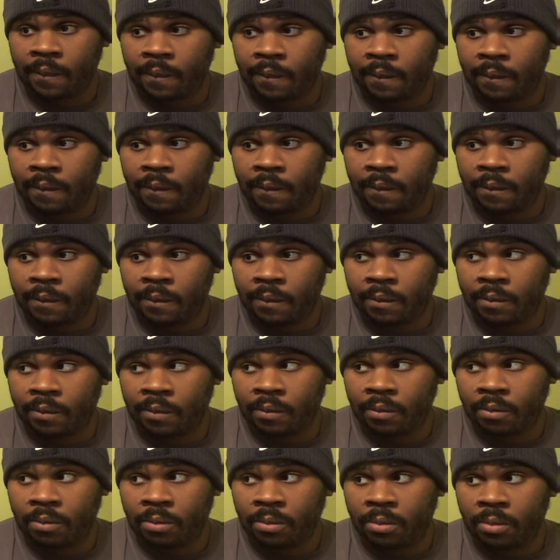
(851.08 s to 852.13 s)

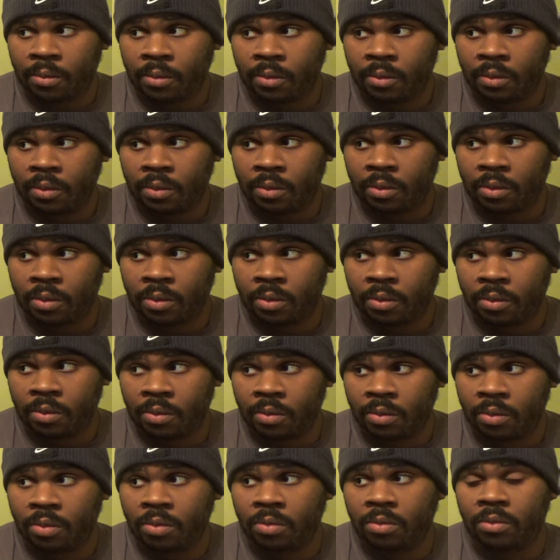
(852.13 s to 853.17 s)

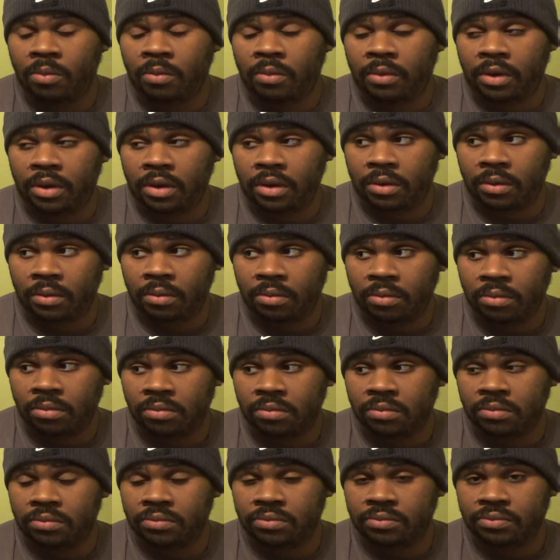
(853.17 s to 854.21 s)

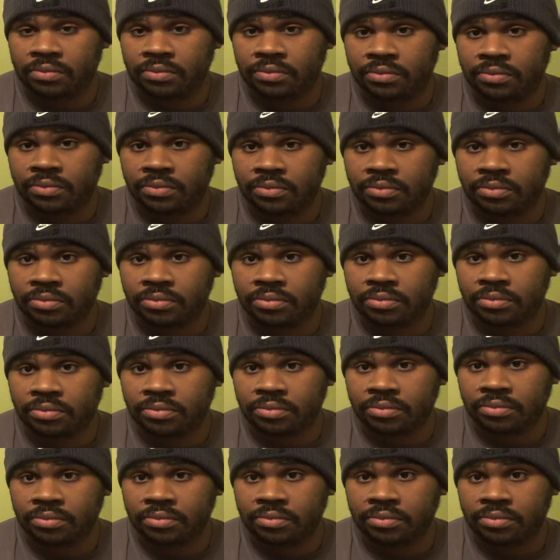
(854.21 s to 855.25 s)

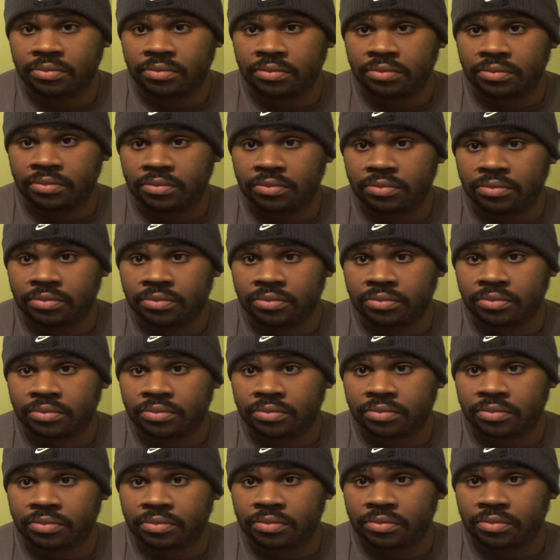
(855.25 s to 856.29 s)

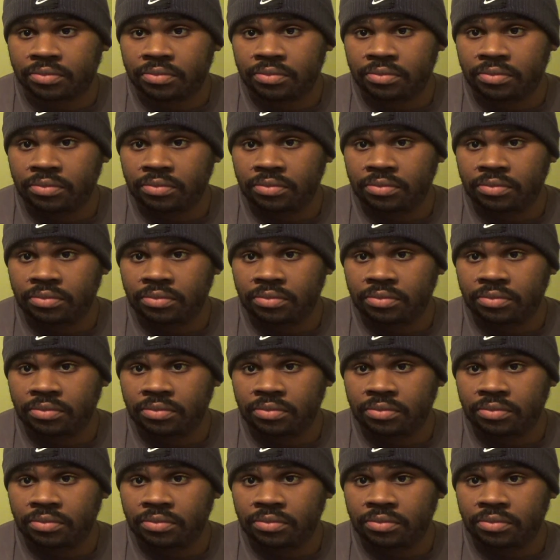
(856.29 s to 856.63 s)
The person shown says nothing.